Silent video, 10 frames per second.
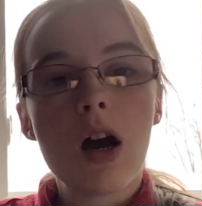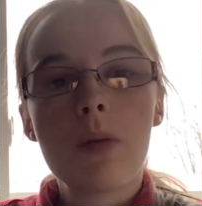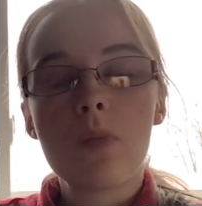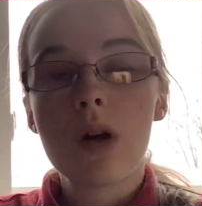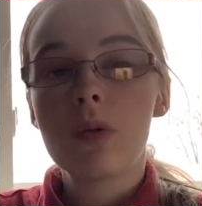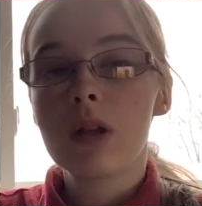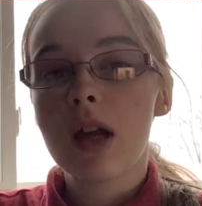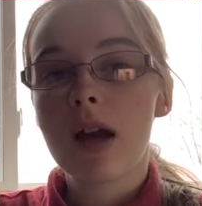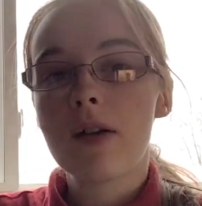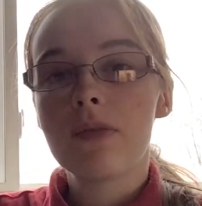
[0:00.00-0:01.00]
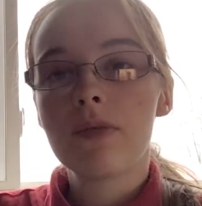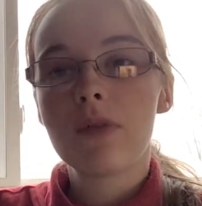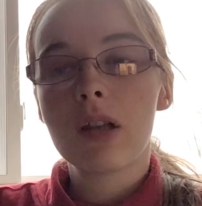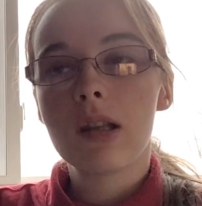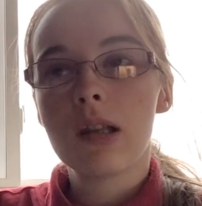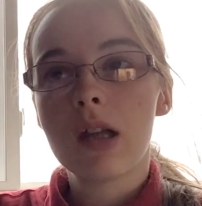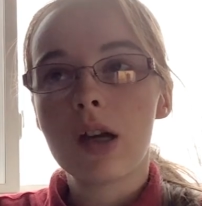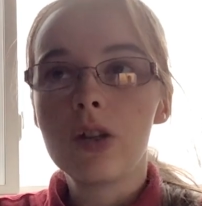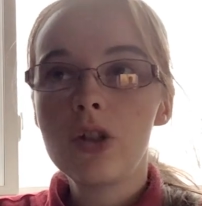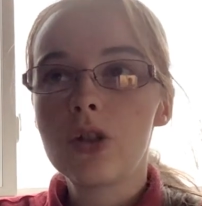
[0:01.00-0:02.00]
where we'll have
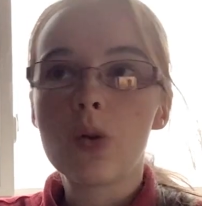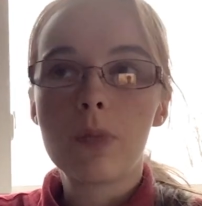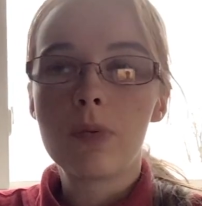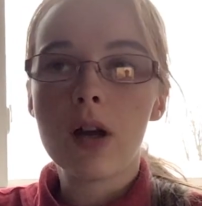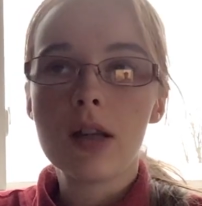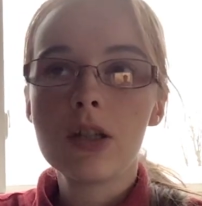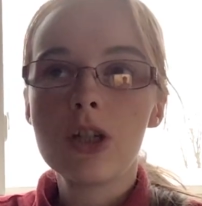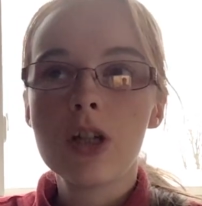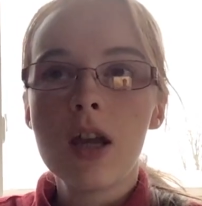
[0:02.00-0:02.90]
lunch or brunch,